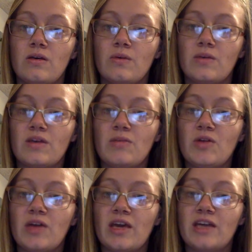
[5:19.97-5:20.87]
With
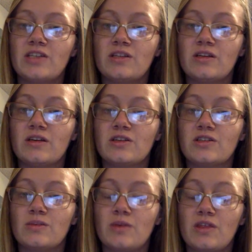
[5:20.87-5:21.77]

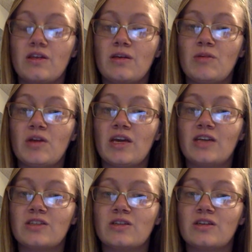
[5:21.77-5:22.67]
the
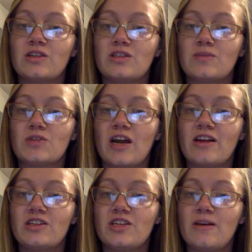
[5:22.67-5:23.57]
communication leadership
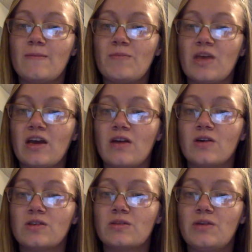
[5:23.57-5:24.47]
strategy, it can
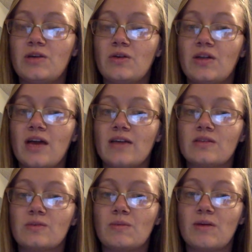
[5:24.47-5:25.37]
also be
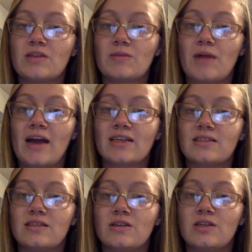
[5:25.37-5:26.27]
utilized with best
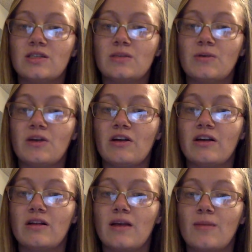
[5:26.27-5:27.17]
practice interdisciplinary
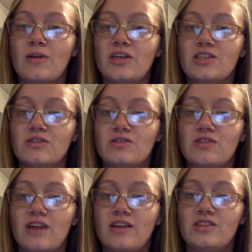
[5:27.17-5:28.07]
collaboration
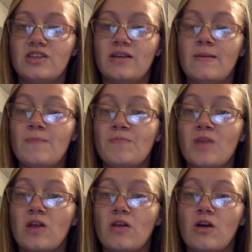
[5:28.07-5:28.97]
strategy,
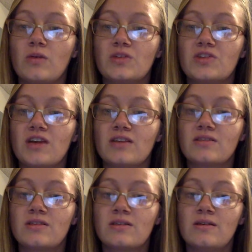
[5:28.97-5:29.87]
along with
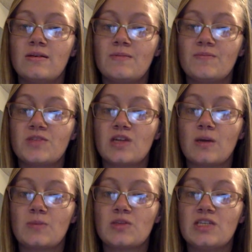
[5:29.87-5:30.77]
trust, to
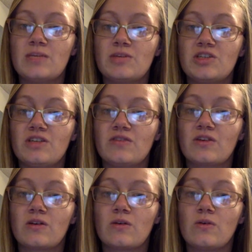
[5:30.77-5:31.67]
help the team achieve their
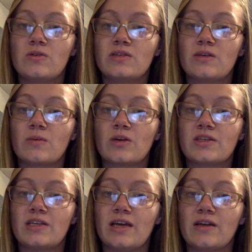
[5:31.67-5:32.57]
goals and work
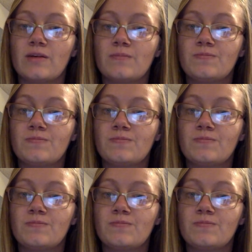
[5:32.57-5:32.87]
together.